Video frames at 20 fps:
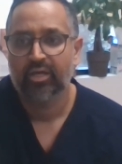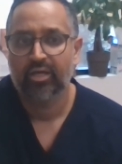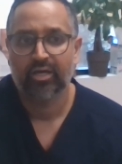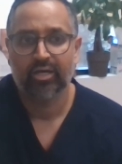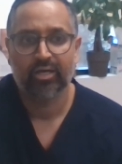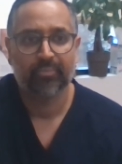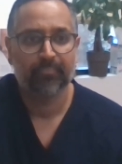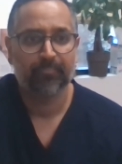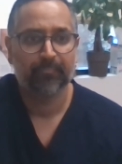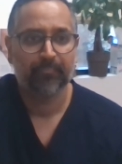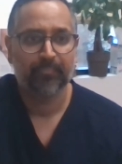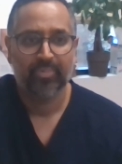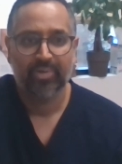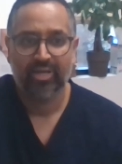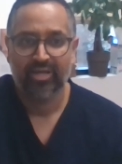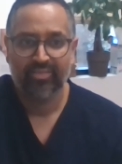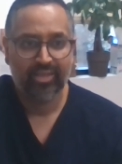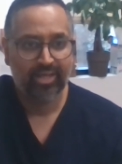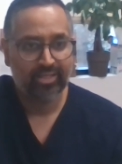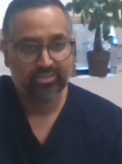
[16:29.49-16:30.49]
Um,
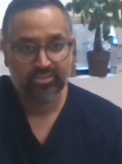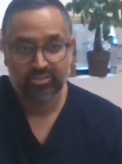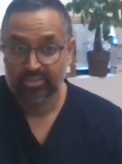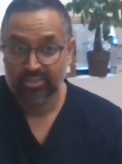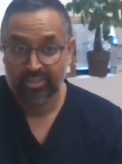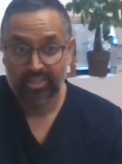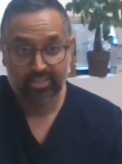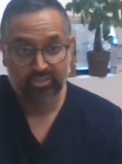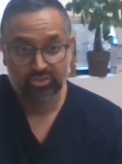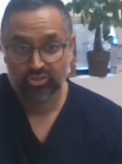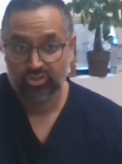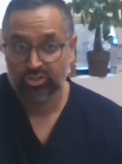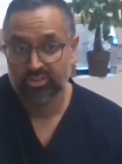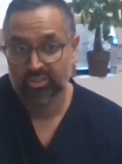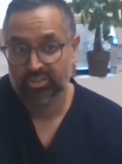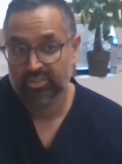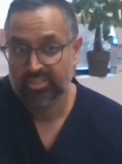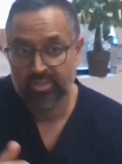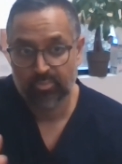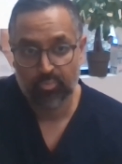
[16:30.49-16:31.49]
and that's, that's just
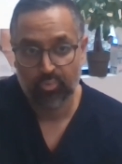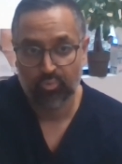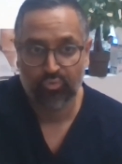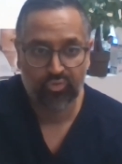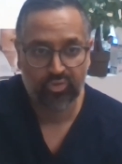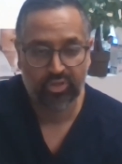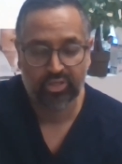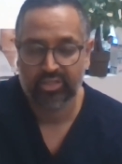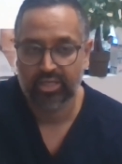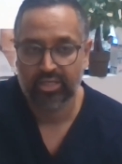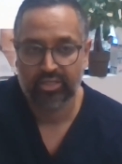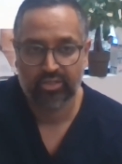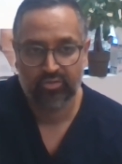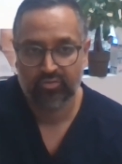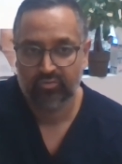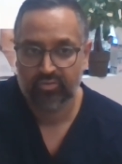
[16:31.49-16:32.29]
a simple thing that